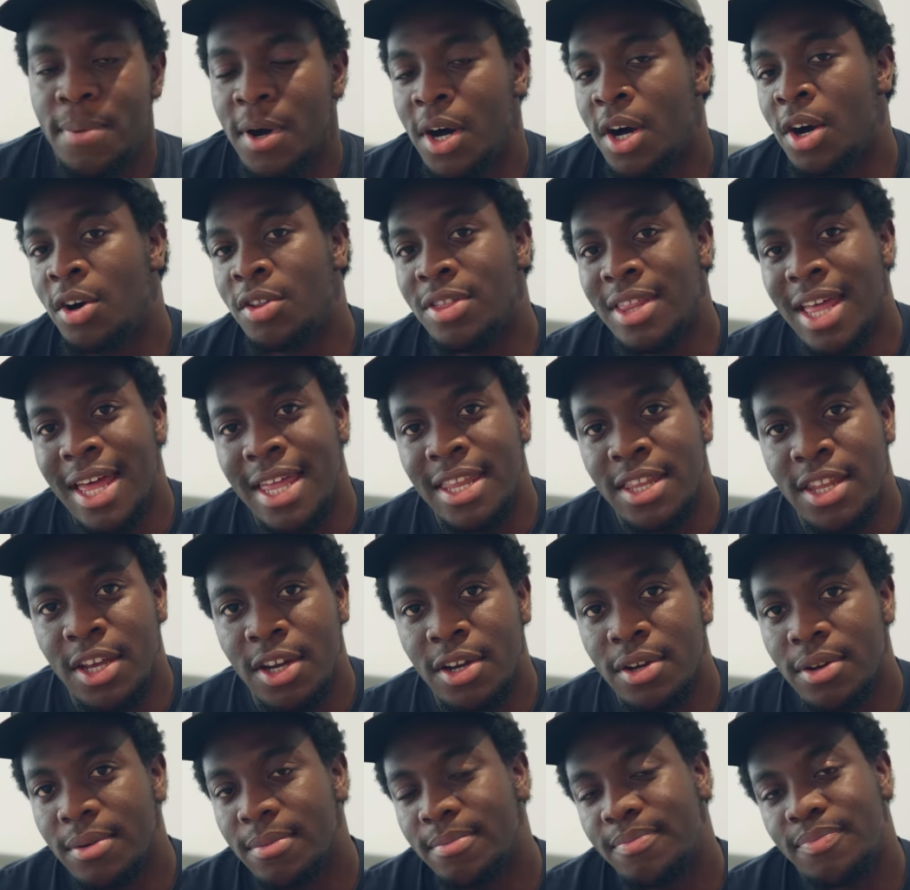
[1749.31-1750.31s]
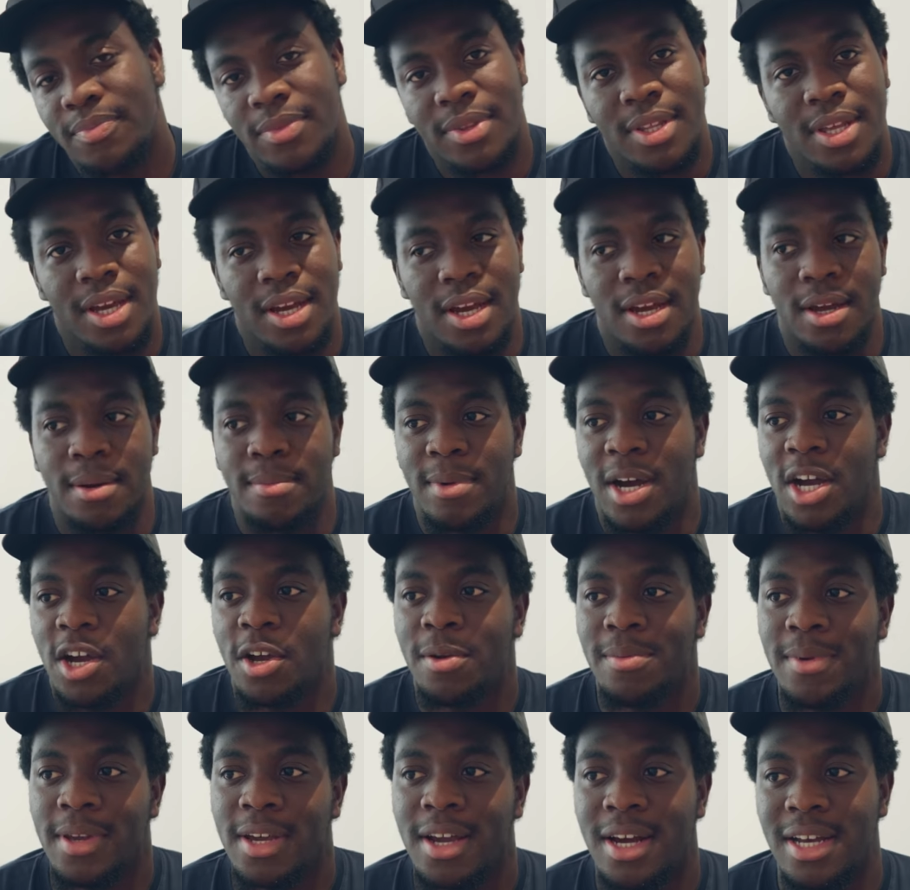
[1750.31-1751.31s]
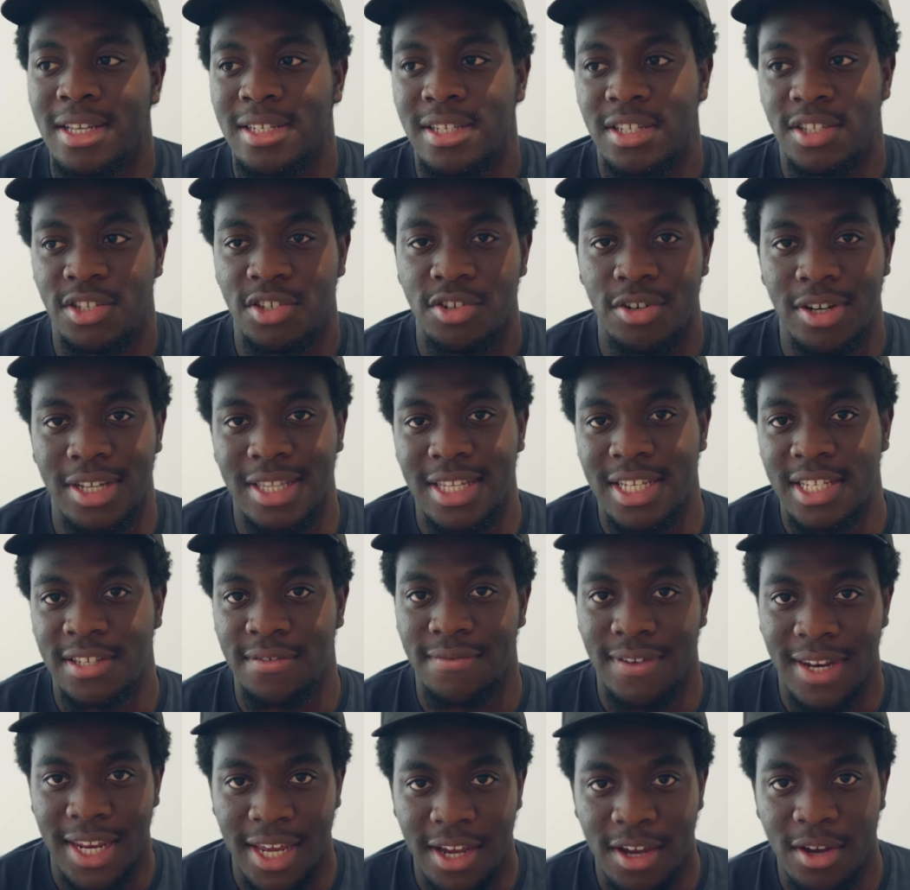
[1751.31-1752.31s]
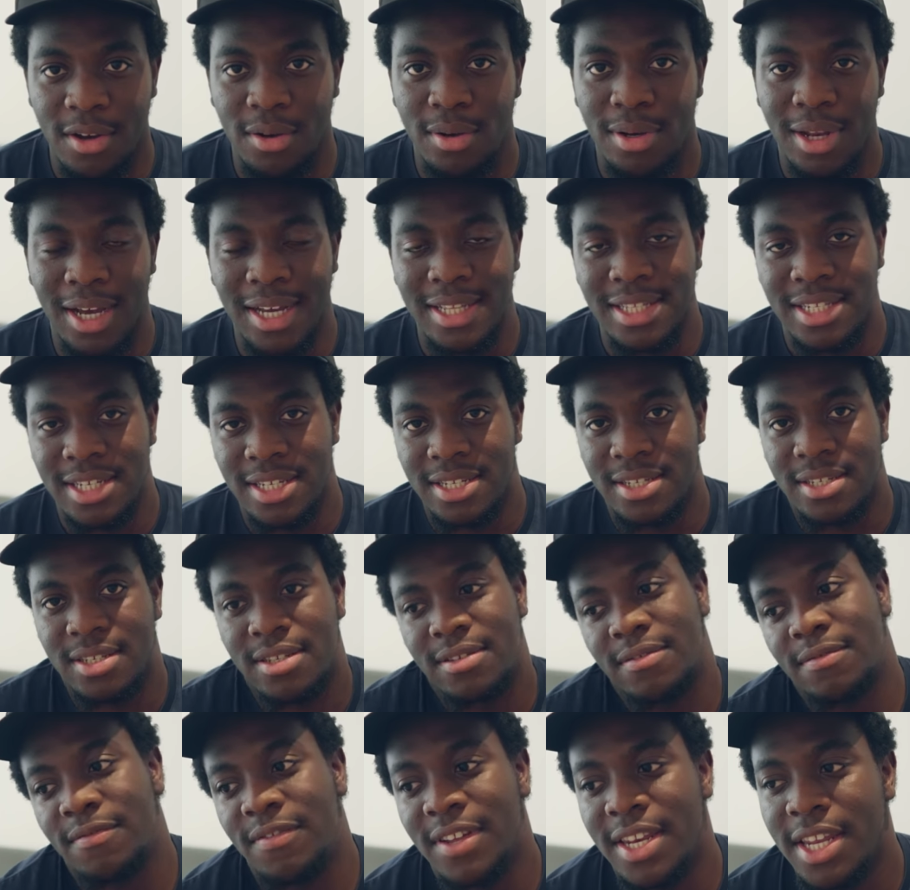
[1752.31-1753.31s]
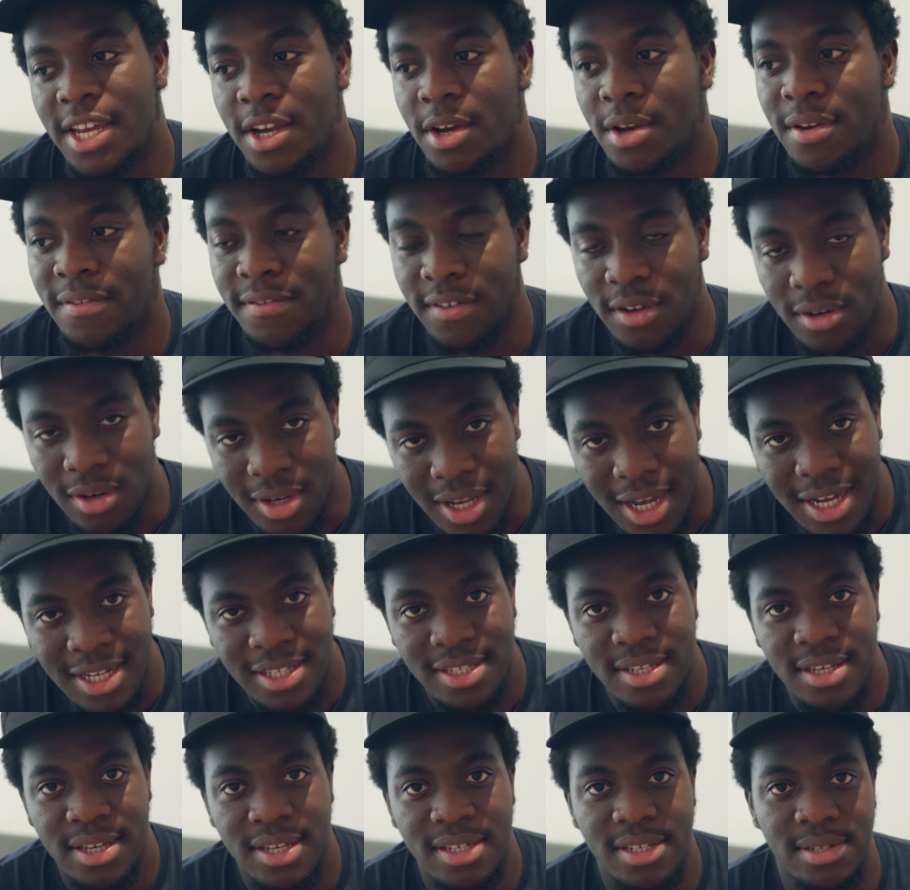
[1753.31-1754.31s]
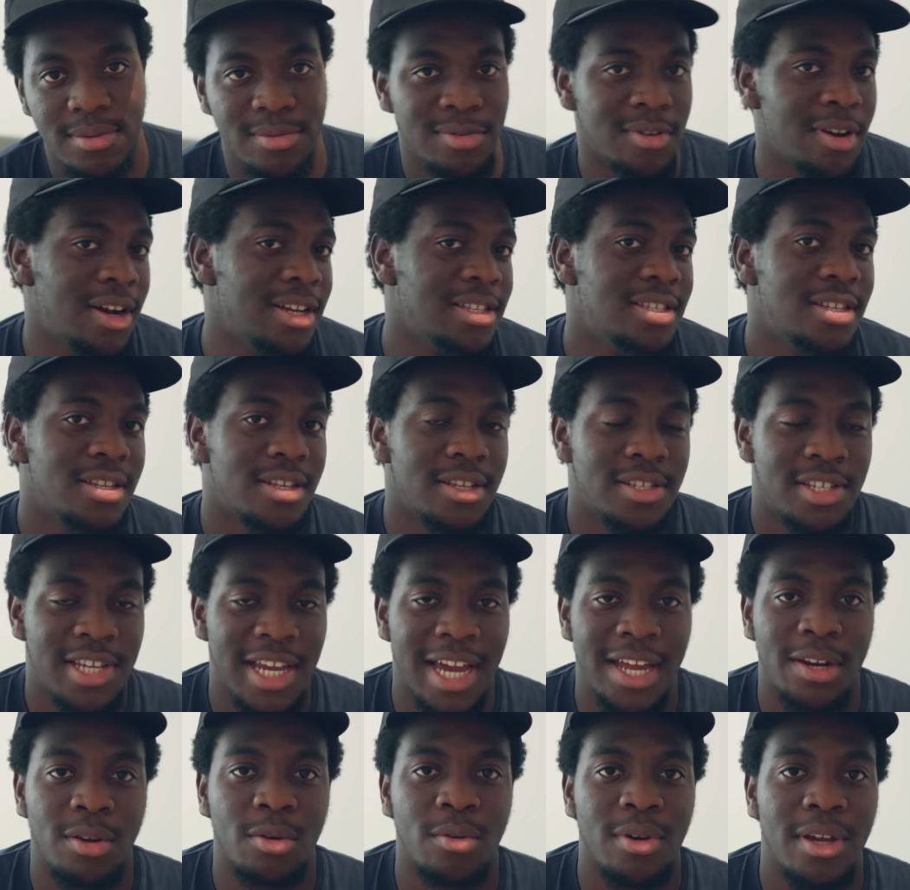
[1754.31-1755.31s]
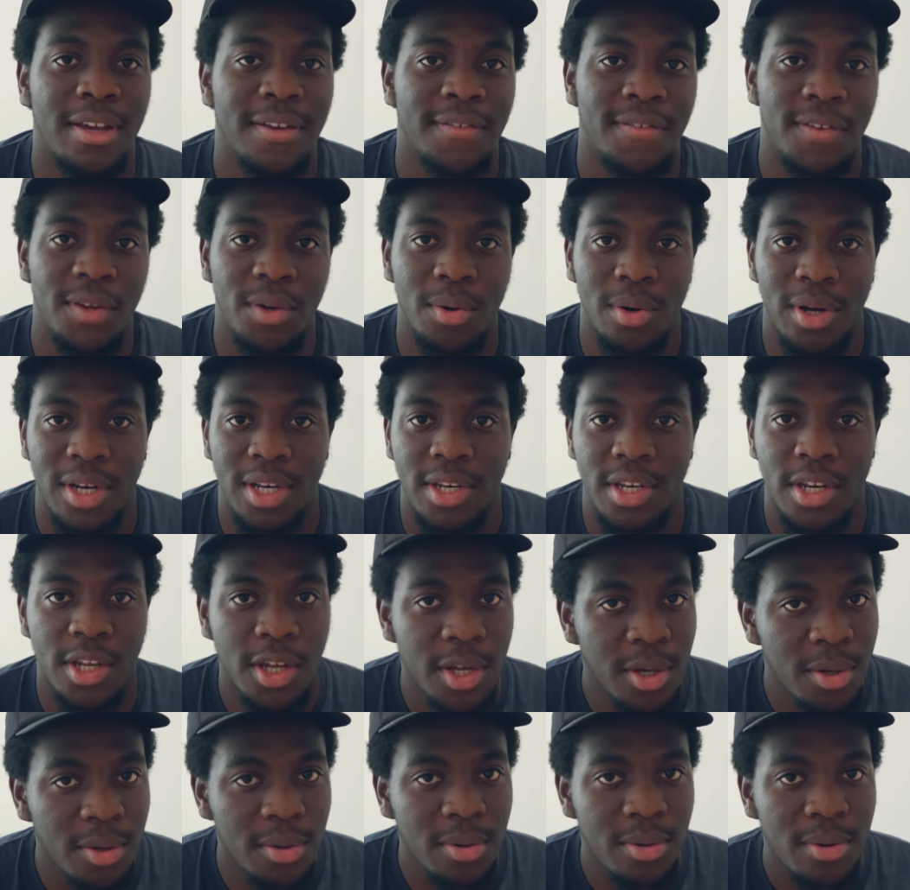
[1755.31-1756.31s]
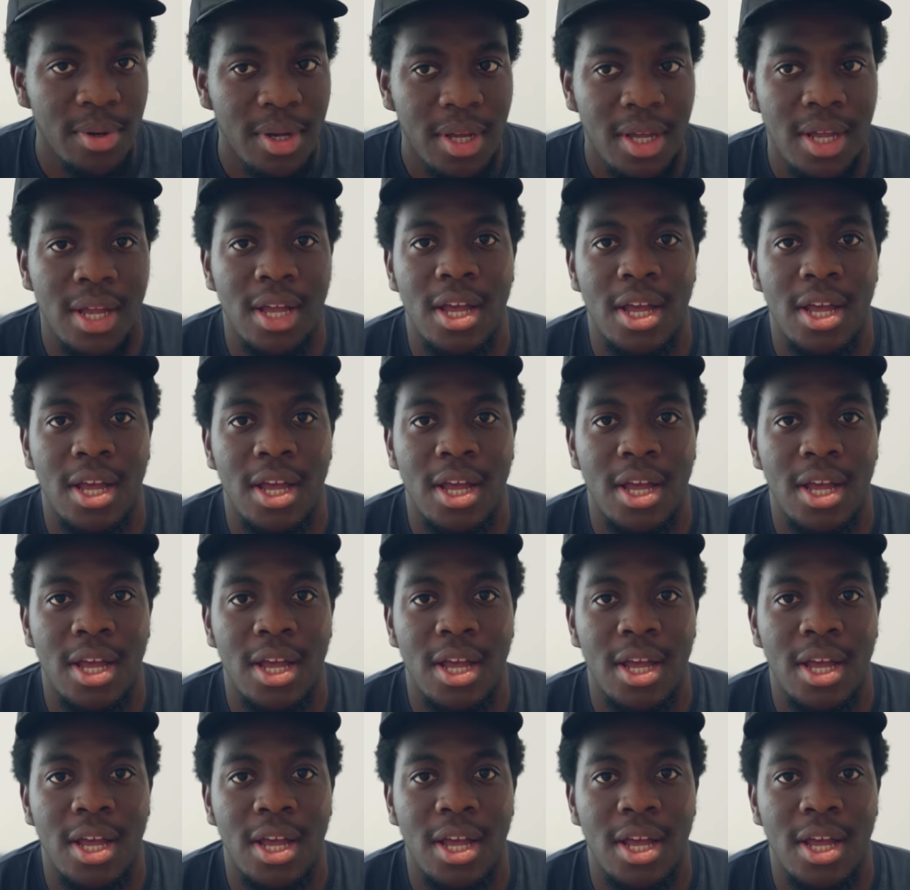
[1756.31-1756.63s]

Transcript: But on that note, um, I hope you guys enjoyed this video. Like this video if you liked it. Subscribe to the channel if you are new.